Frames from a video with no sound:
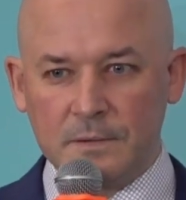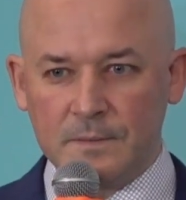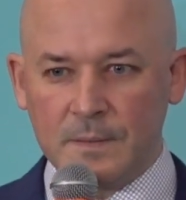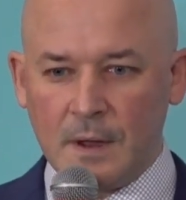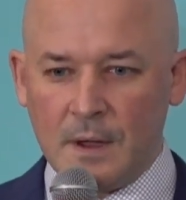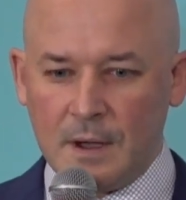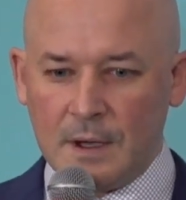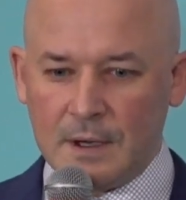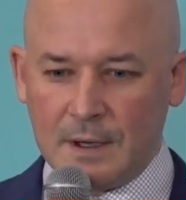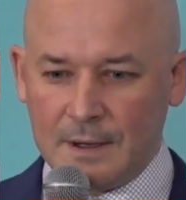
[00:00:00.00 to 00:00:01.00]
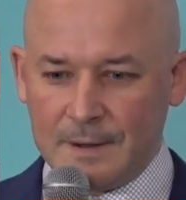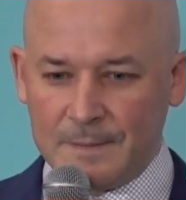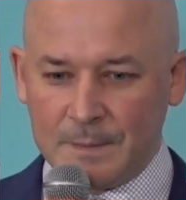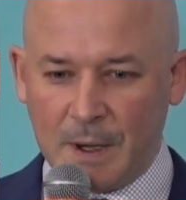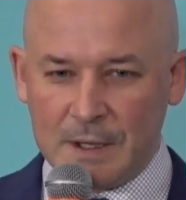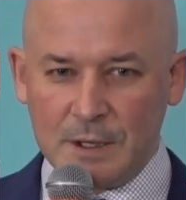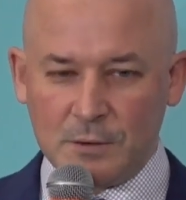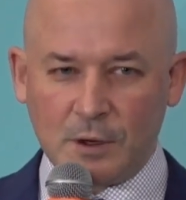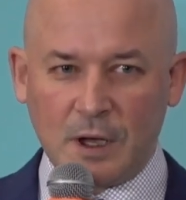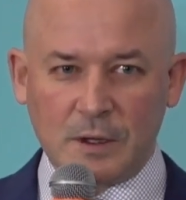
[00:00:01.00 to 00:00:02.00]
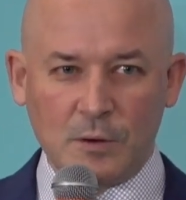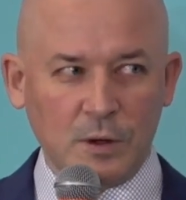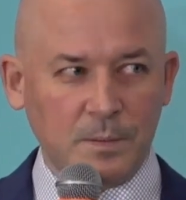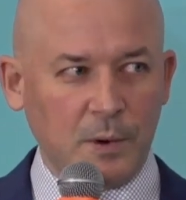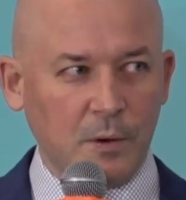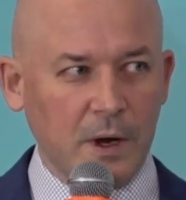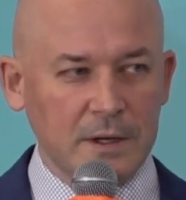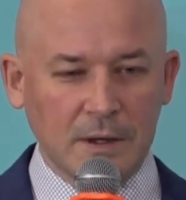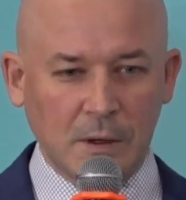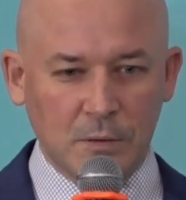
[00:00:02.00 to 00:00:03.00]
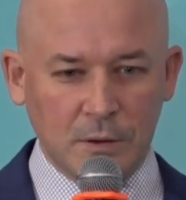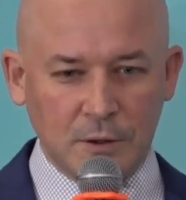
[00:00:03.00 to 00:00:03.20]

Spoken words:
software is one of the hackers'